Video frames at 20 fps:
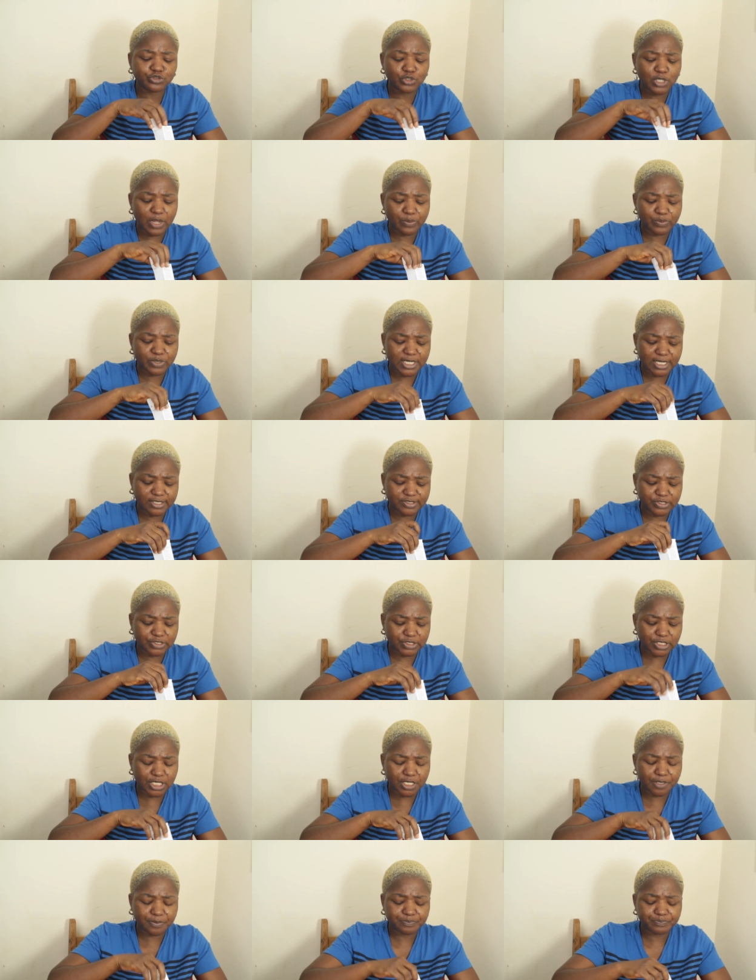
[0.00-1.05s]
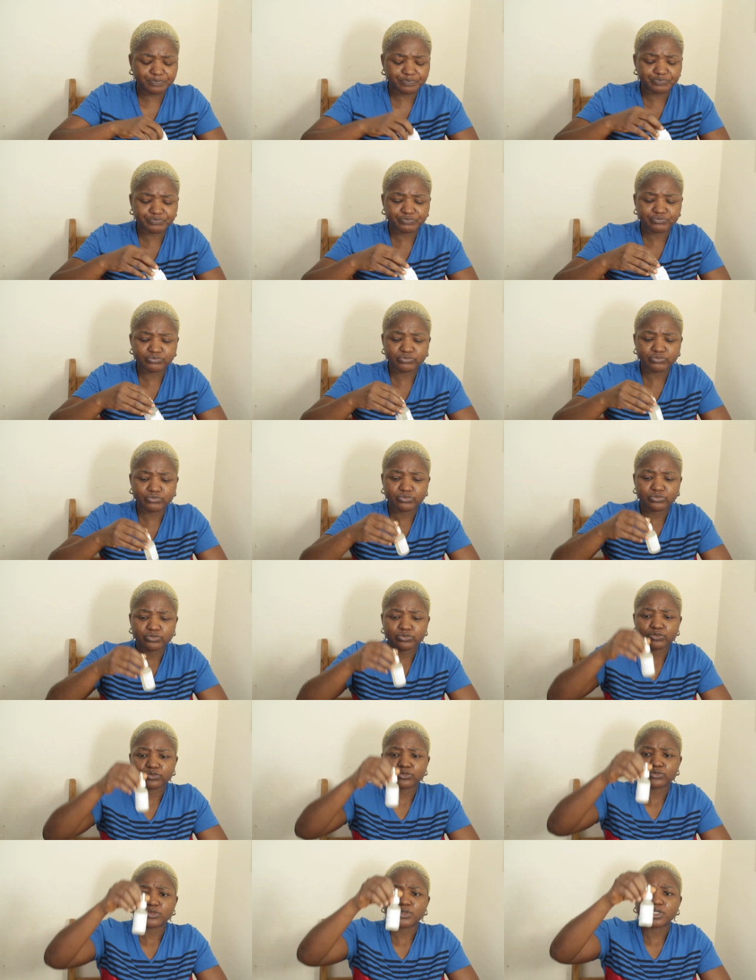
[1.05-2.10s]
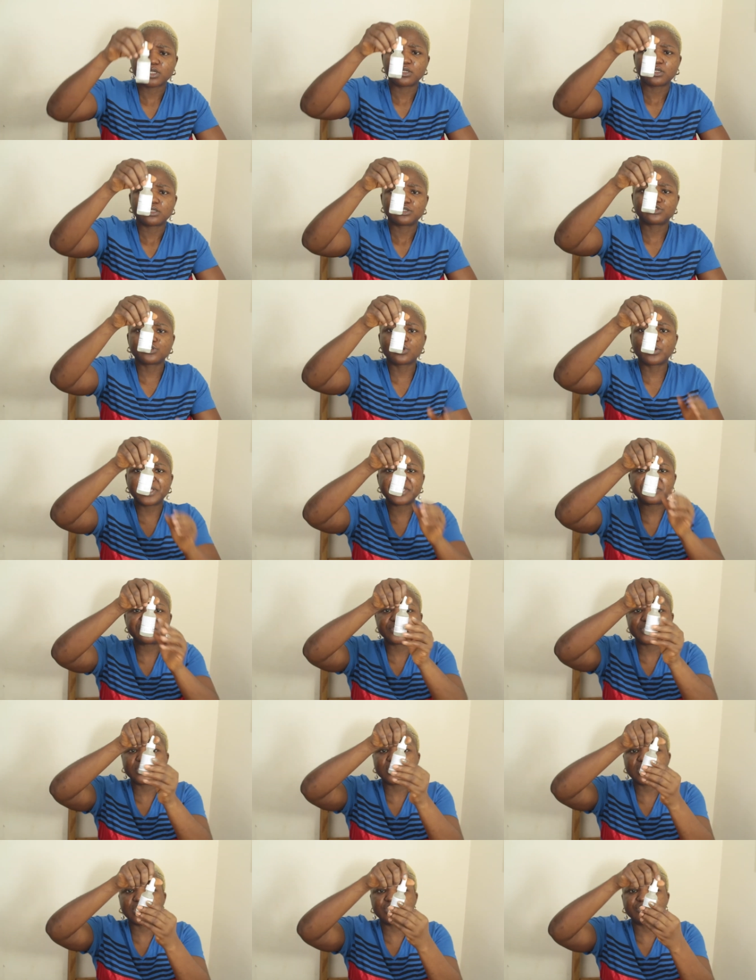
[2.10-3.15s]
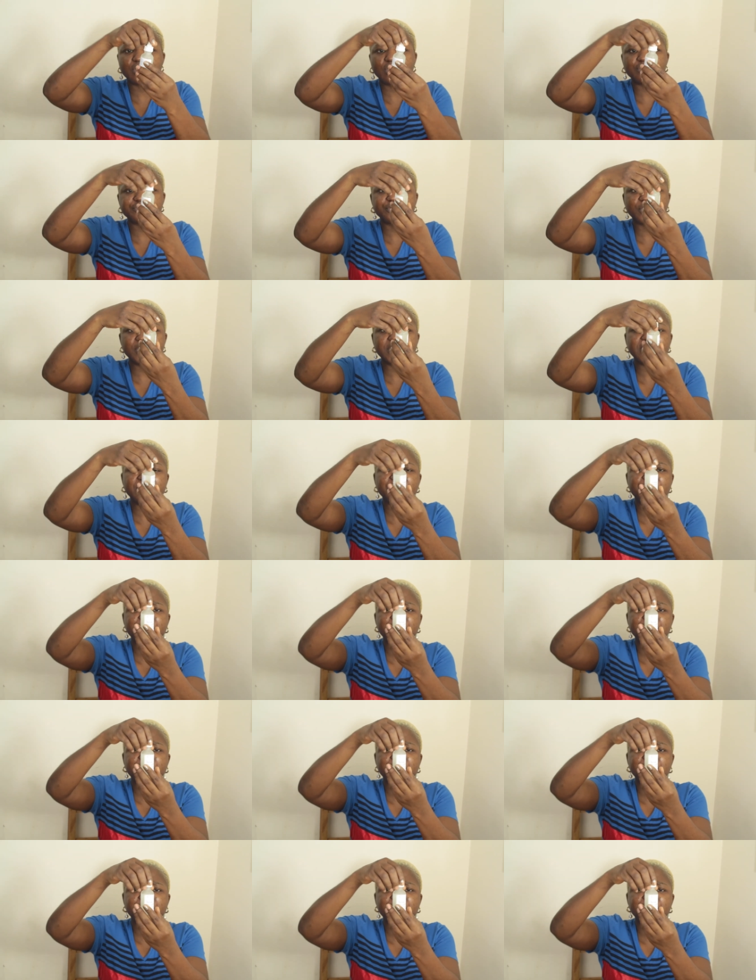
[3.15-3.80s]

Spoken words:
so that we can see. So it's also in a